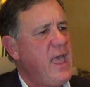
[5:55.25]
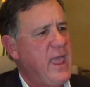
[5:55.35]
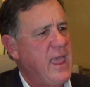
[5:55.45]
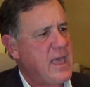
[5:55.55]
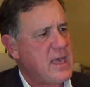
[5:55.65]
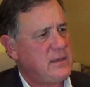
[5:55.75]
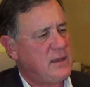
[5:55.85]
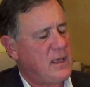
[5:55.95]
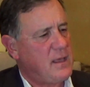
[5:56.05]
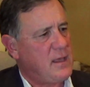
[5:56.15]

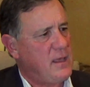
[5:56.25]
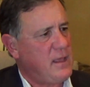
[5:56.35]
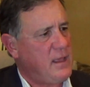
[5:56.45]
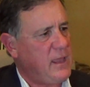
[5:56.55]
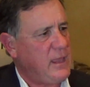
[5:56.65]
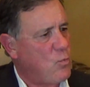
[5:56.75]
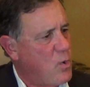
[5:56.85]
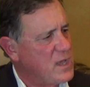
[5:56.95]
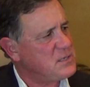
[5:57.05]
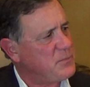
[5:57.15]
And it
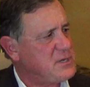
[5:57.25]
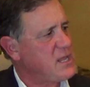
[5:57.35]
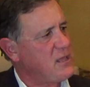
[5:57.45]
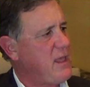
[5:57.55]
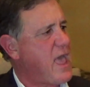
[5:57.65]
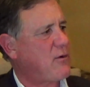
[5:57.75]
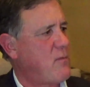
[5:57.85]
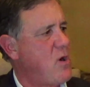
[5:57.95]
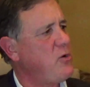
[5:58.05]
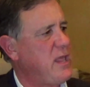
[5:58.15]
wasn't particularly
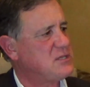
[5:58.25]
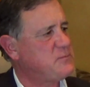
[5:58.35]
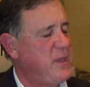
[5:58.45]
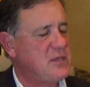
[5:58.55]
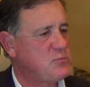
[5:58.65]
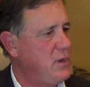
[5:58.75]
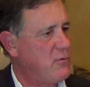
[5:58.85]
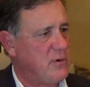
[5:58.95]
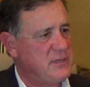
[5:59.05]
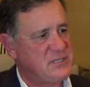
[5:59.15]
acrimonious because we
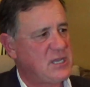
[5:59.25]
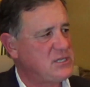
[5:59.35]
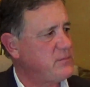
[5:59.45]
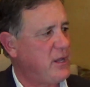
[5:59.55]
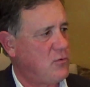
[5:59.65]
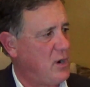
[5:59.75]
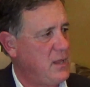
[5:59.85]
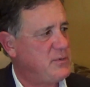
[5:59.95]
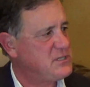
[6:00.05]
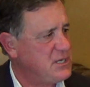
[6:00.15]
were in such a
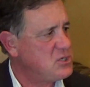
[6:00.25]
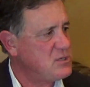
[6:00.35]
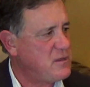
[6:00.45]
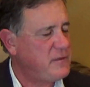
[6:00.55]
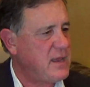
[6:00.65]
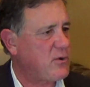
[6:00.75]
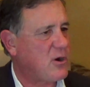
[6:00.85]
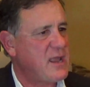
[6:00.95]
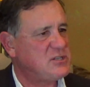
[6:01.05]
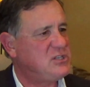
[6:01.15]
minority position that the
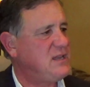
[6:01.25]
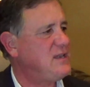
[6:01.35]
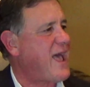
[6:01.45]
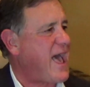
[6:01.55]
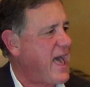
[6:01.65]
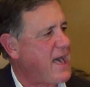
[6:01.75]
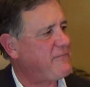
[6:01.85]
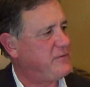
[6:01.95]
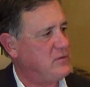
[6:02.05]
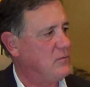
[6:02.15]
Democrats didn't
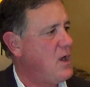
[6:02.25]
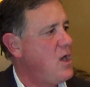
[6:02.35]
have to